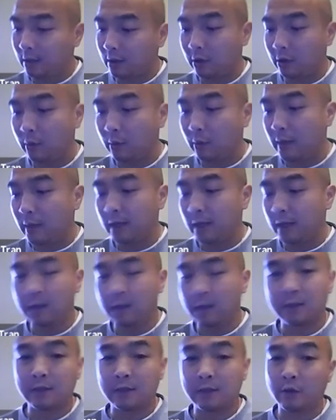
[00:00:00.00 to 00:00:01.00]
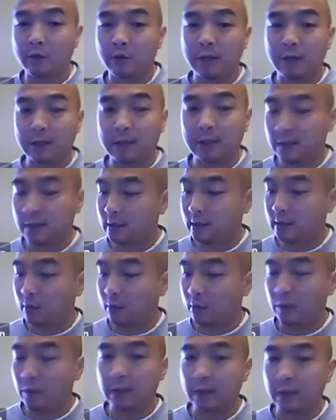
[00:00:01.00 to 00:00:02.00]
The domain is just your X's, the
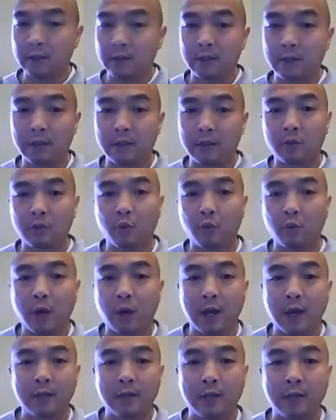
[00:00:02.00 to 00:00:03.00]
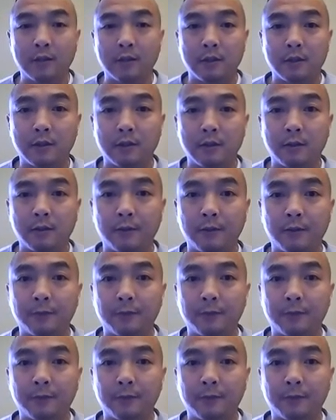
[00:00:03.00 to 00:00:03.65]
range is just your Y's.